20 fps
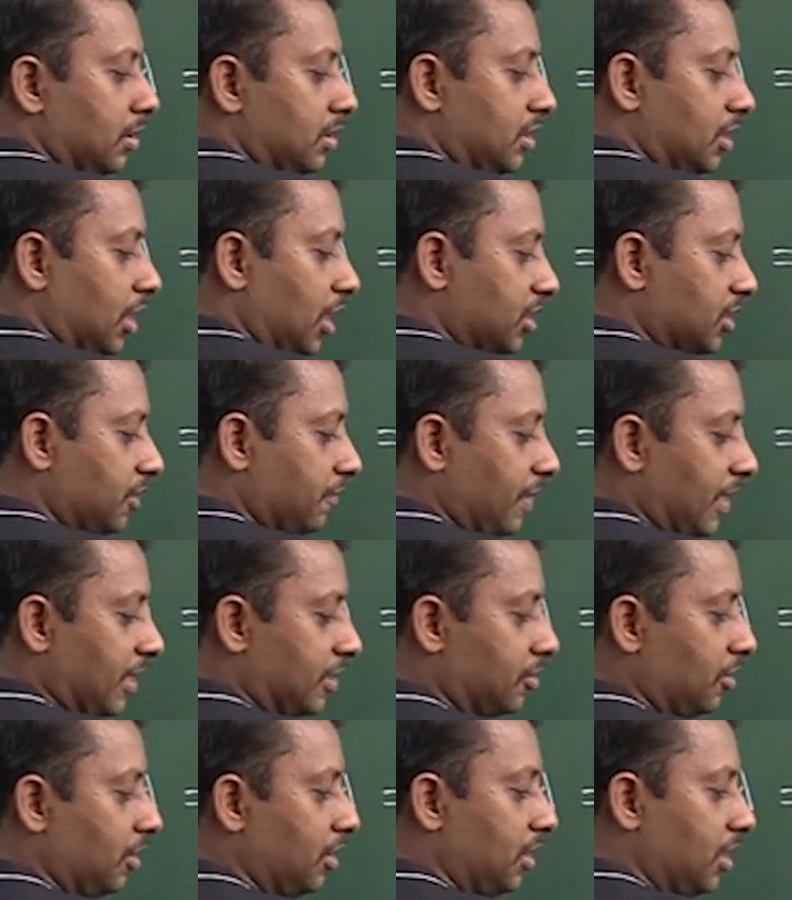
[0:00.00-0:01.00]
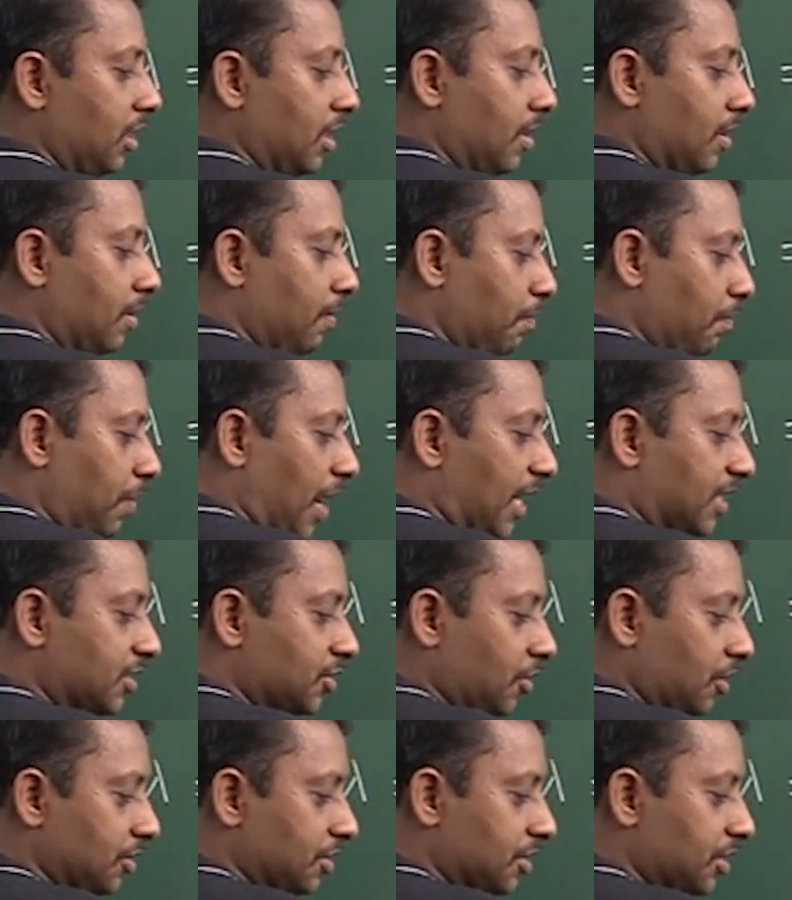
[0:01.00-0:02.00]
charge of electron, Planck's
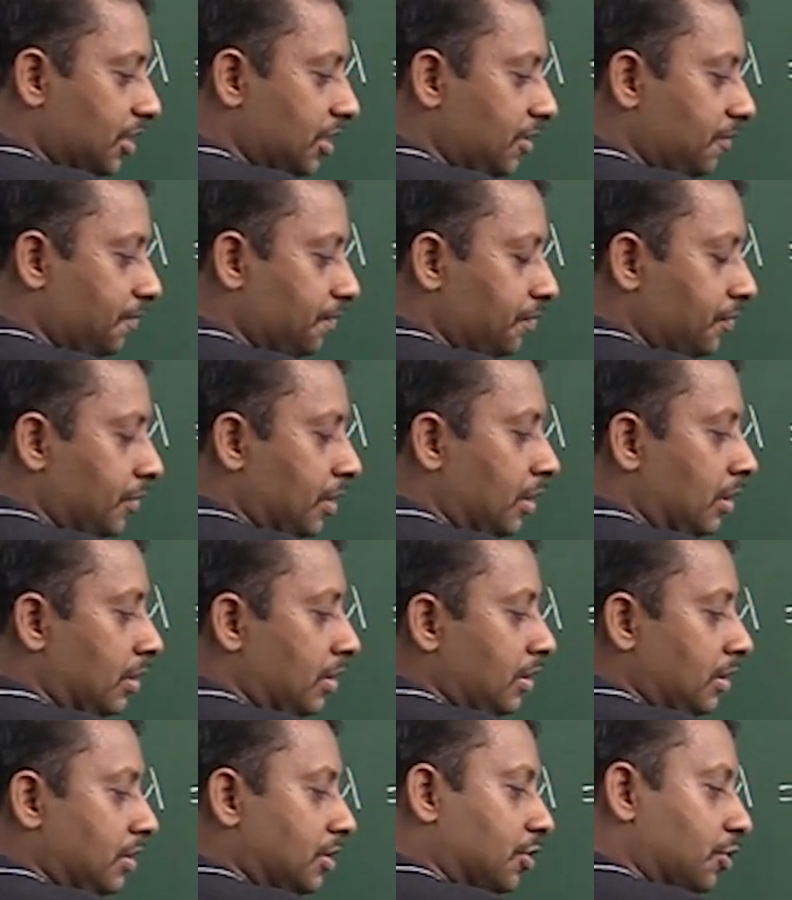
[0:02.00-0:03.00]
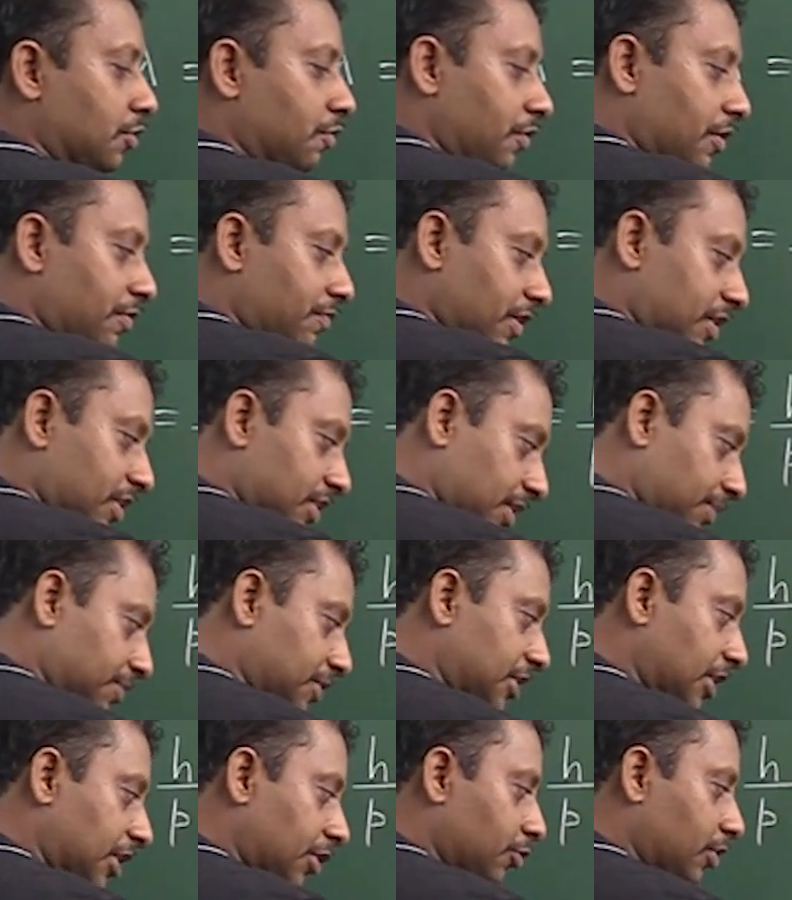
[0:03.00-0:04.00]
constant. So when we
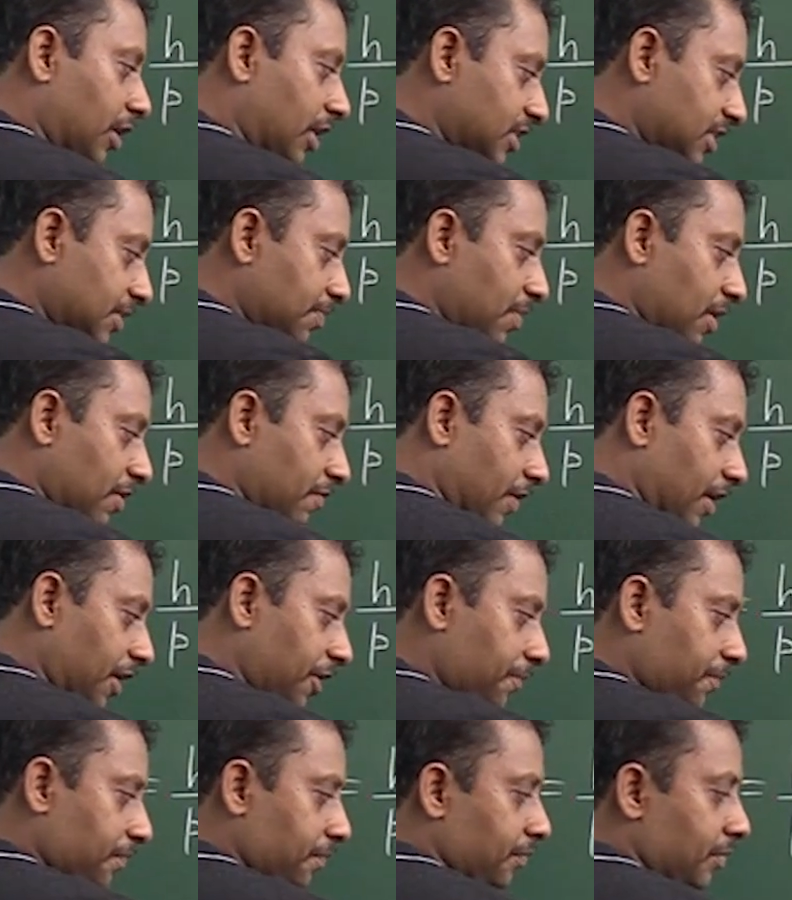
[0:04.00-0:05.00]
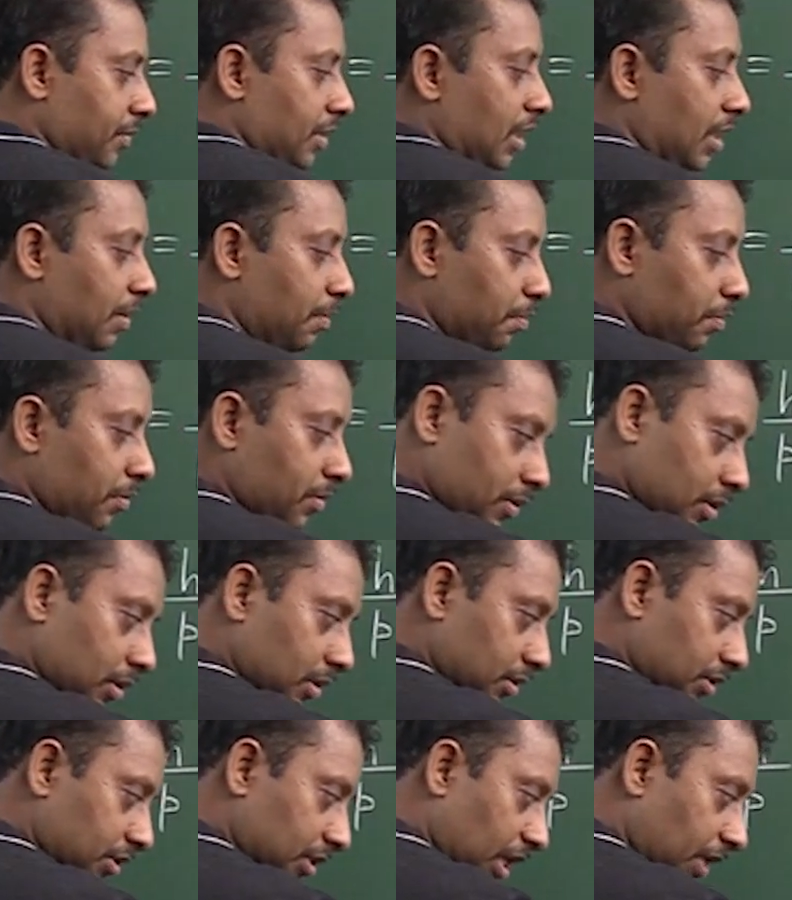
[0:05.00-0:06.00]
substitute and simplify,
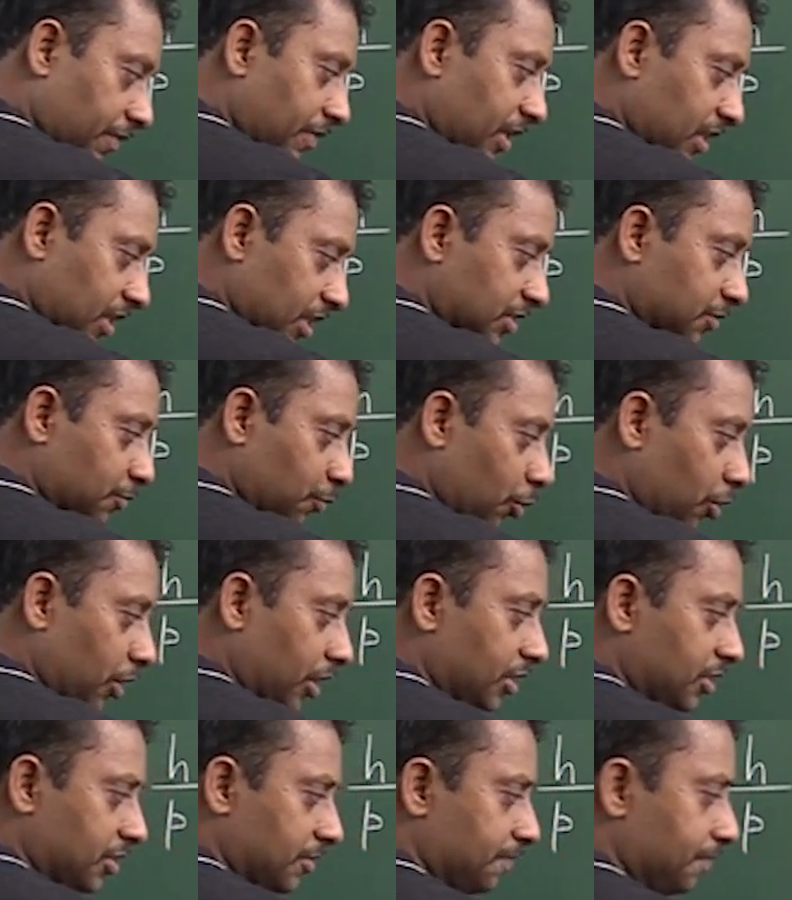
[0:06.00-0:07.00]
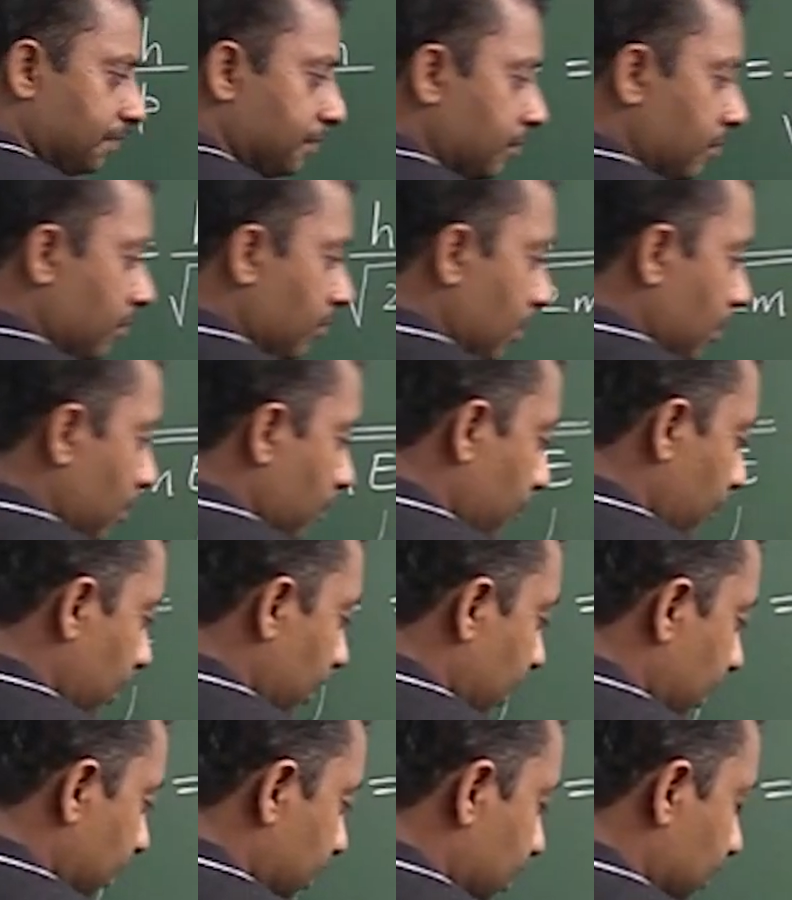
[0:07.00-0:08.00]
leaving this voltage, we
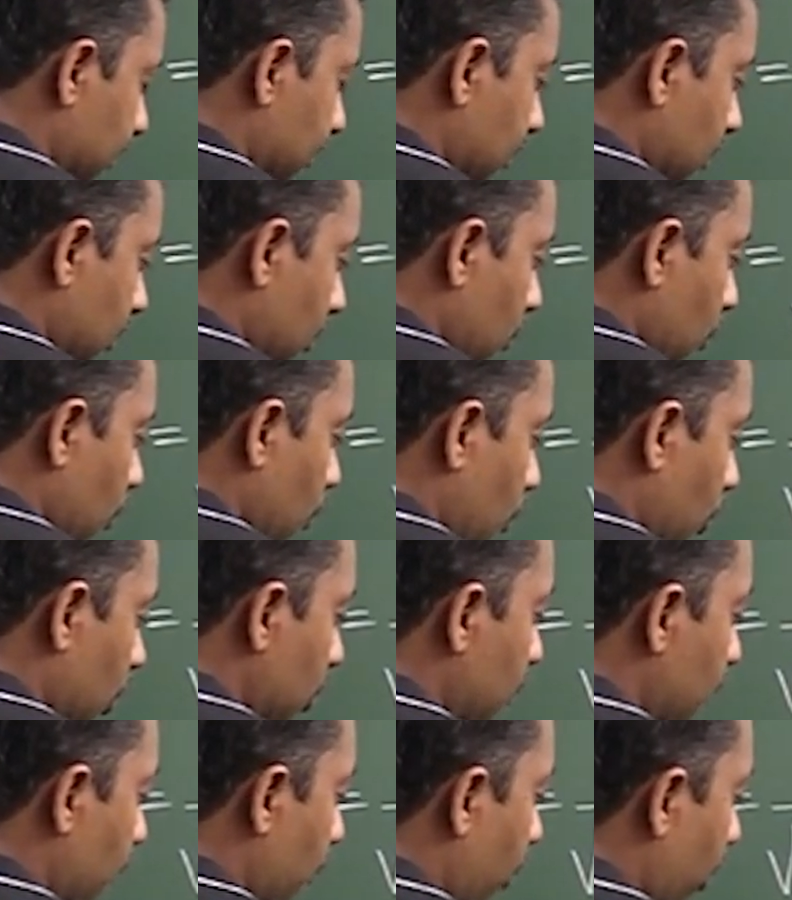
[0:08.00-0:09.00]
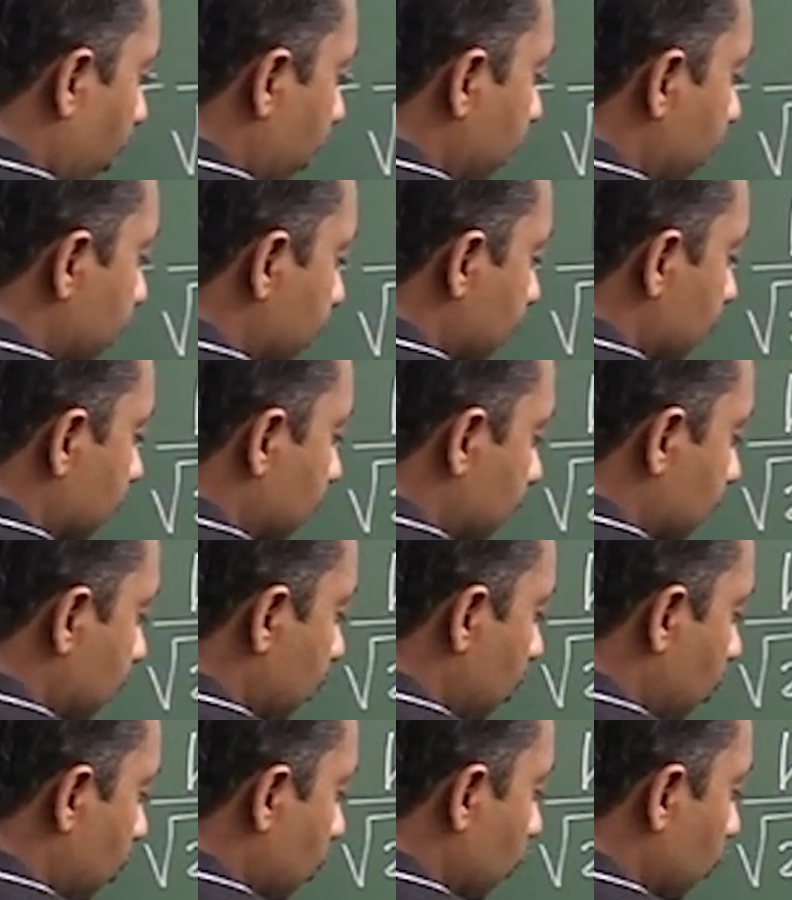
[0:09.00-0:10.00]
get
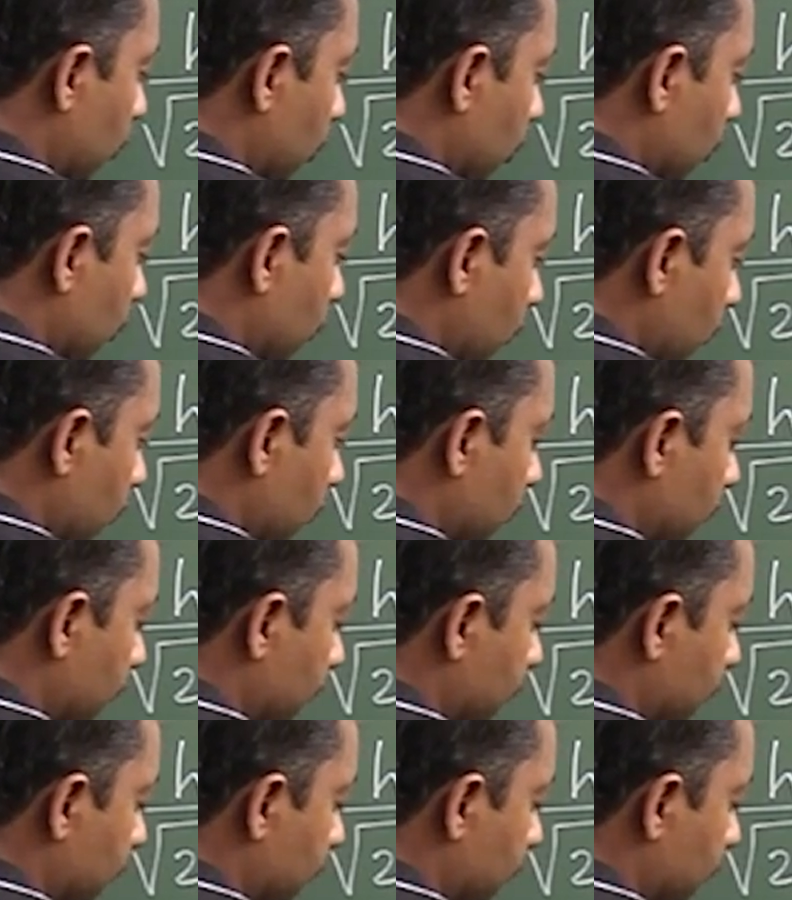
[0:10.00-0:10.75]
1.22